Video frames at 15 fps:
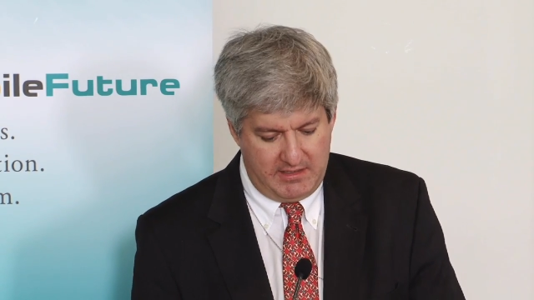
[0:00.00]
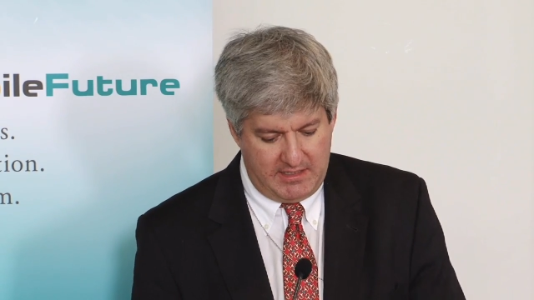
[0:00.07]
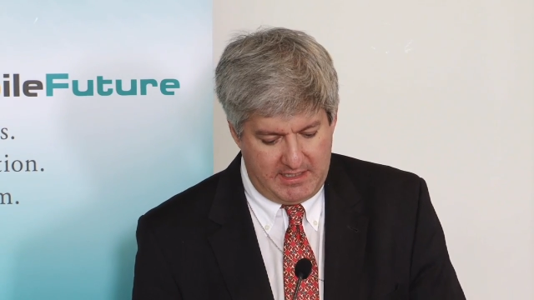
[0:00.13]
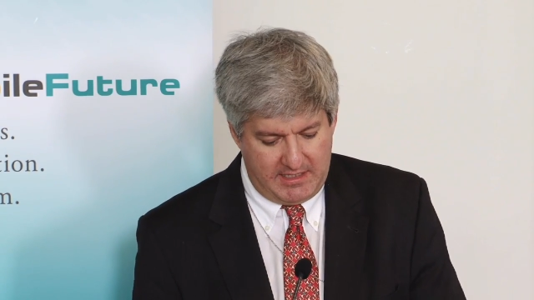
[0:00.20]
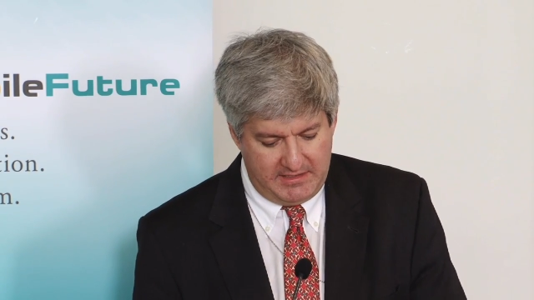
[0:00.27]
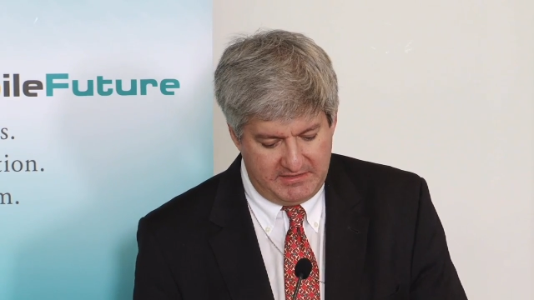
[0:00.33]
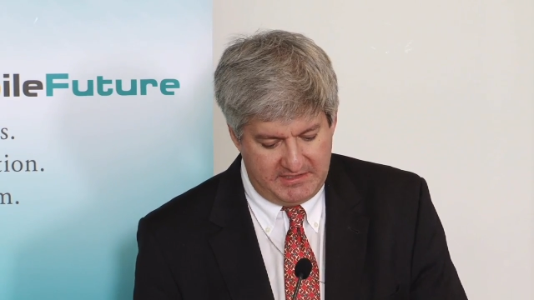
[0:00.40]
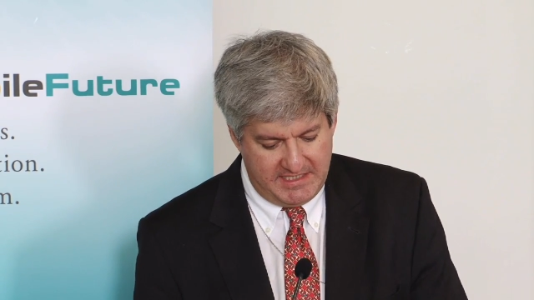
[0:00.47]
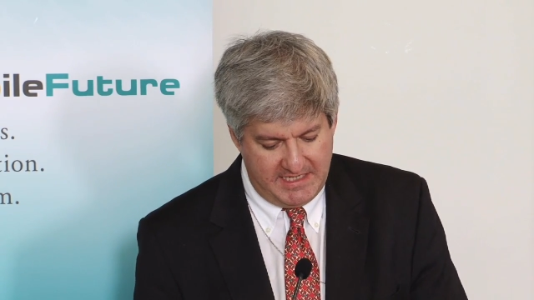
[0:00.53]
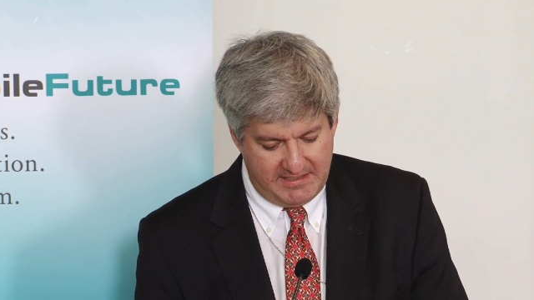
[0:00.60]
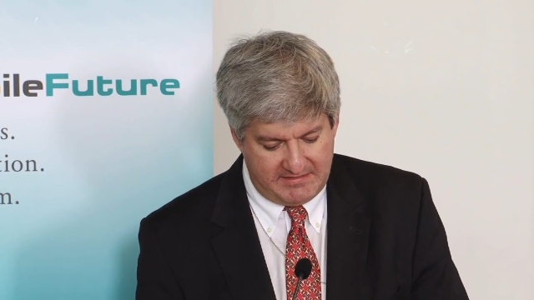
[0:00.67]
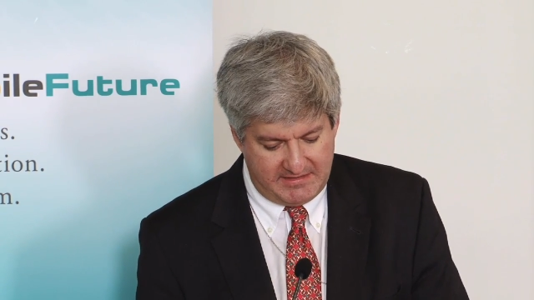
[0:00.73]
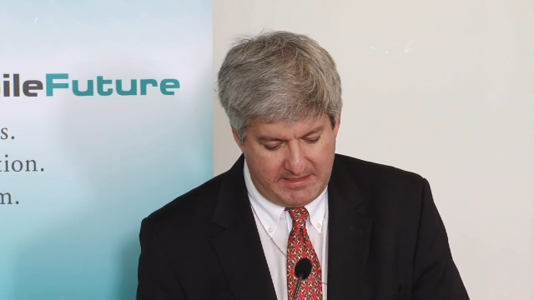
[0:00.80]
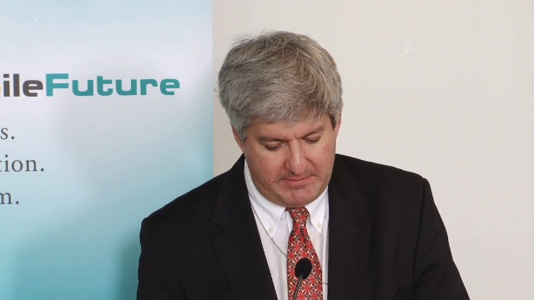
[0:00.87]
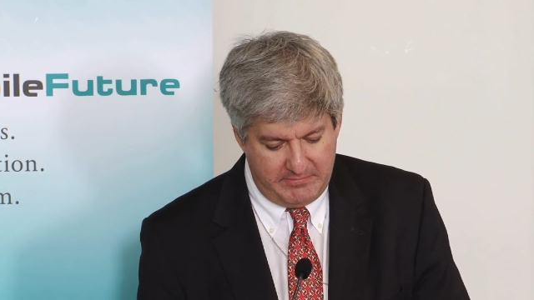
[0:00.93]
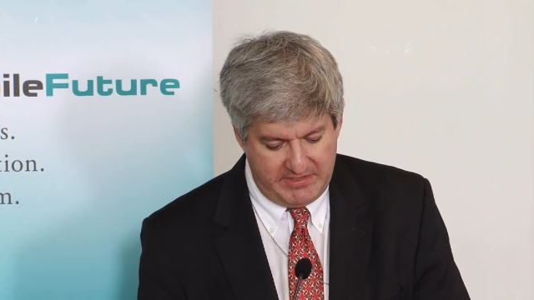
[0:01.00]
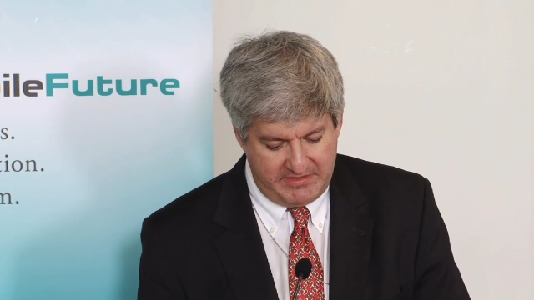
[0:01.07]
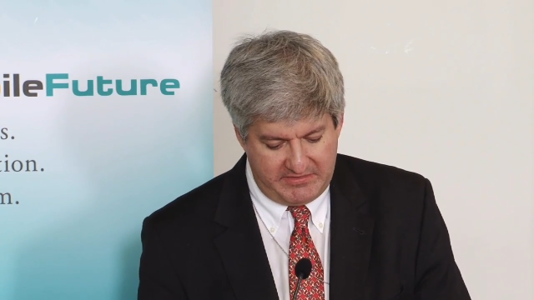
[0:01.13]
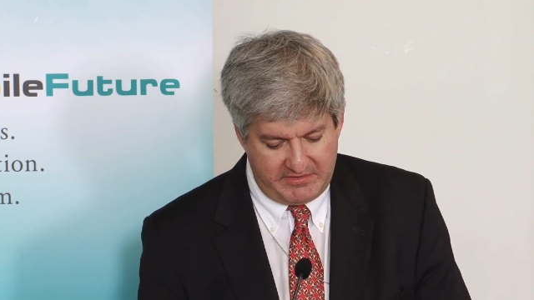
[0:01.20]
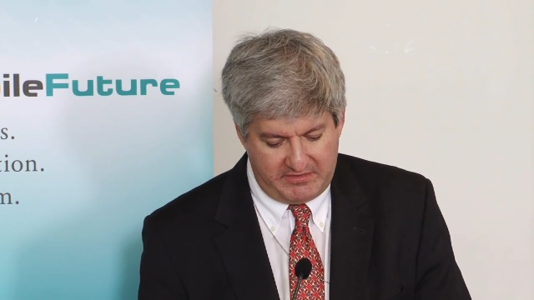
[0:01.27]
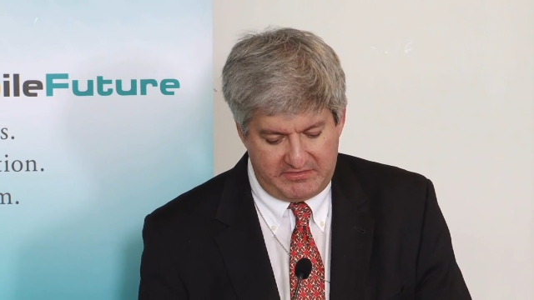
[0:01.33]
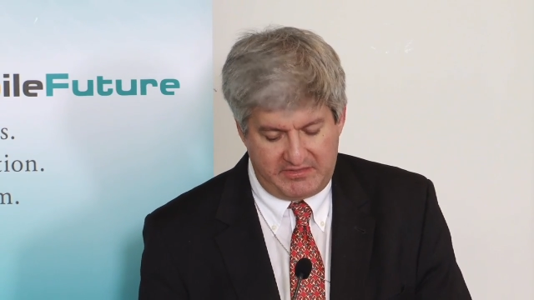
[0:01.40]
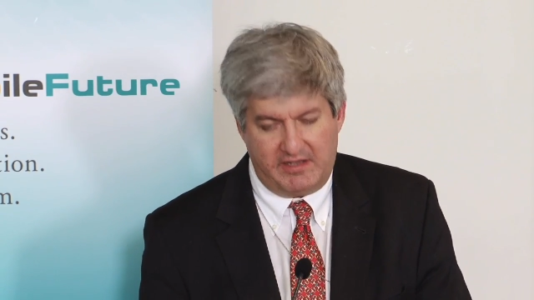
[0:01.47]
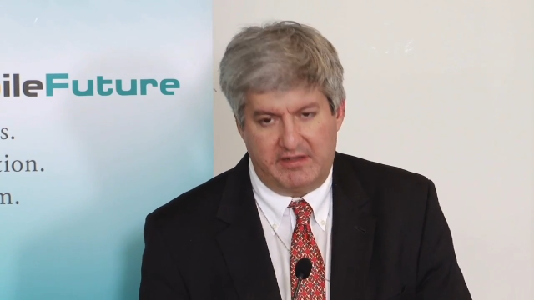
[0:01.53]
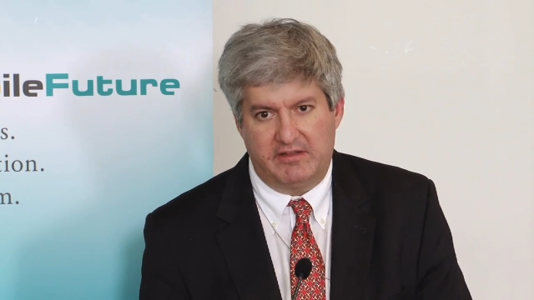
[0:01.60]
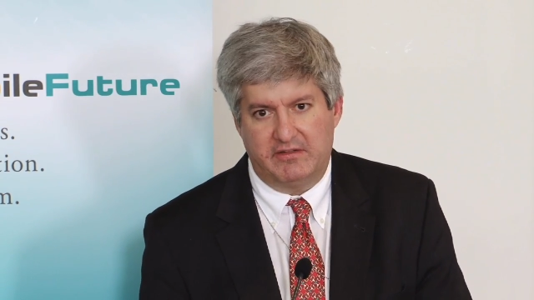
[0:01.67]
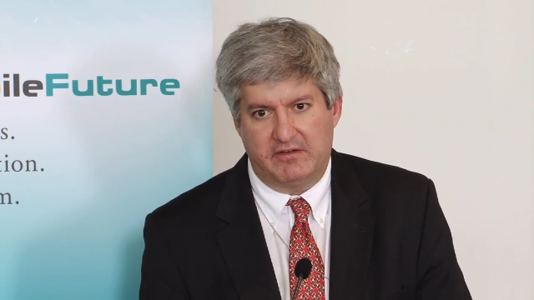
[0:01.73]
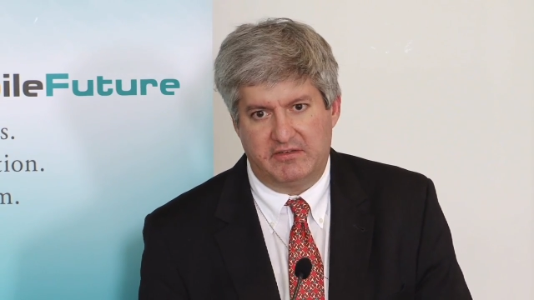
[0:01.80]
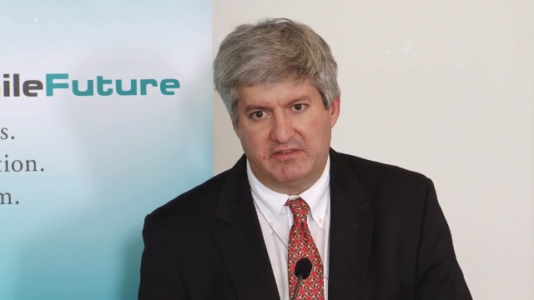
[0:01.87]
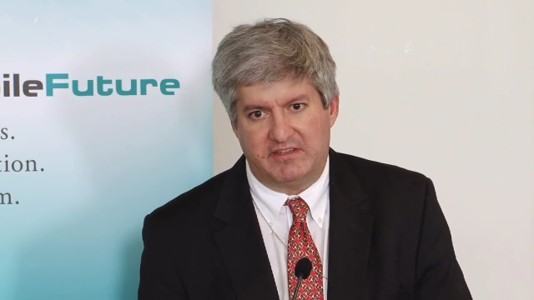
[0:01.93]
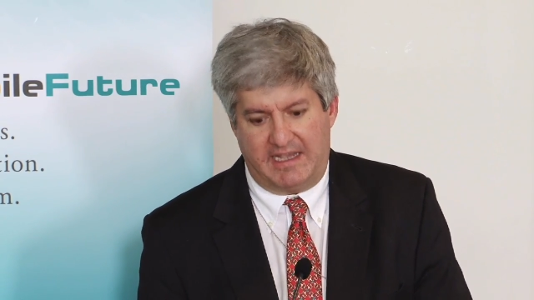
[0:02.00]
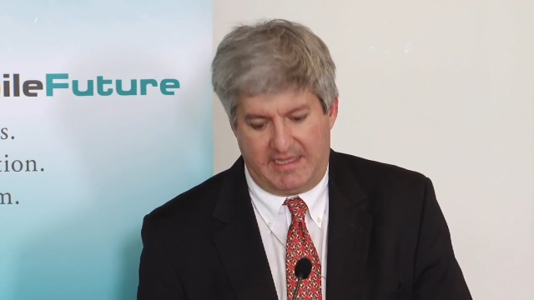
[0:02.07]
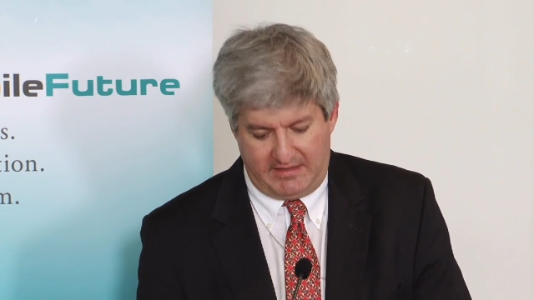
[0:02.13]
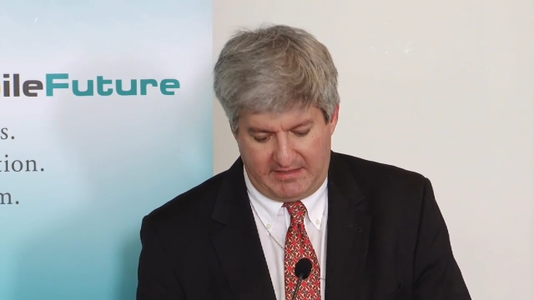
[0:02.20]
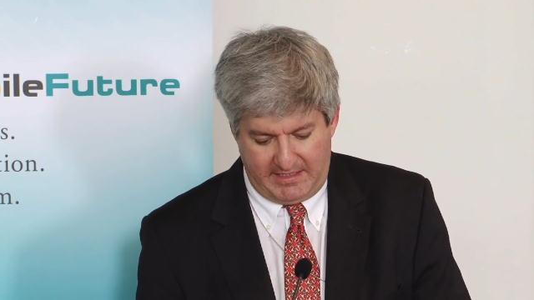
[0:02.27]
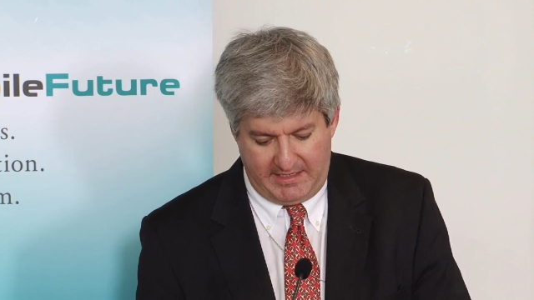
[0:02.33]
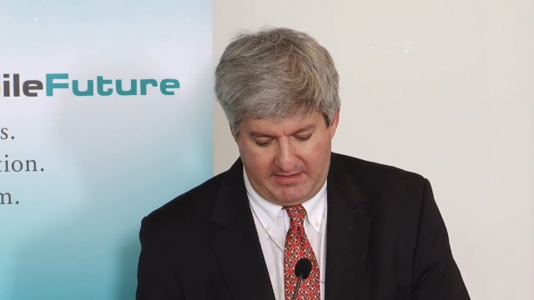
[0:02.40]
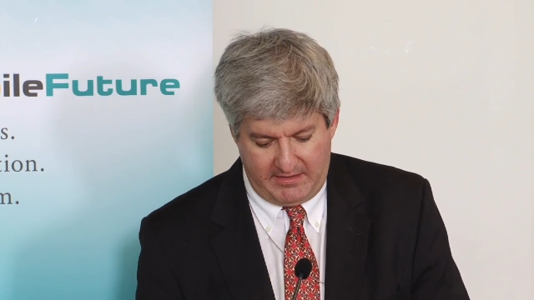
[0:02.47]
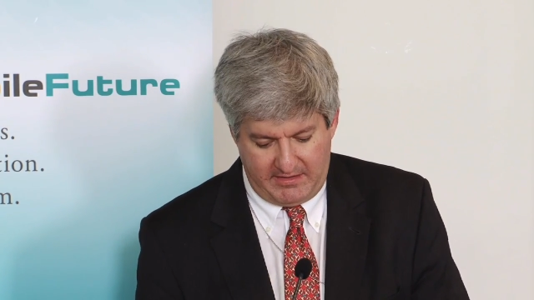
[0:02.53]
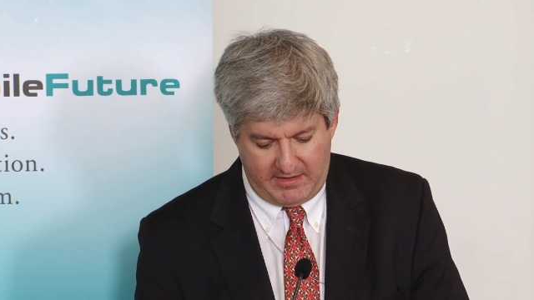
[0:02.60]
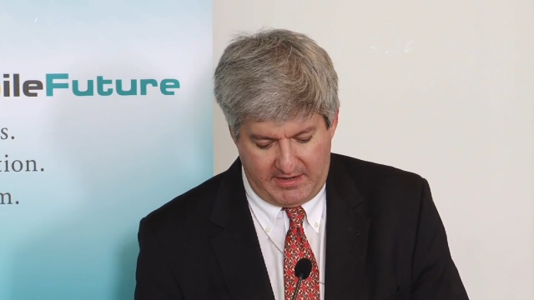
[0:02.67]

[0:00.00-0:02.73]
GSM, digital cellular satellite,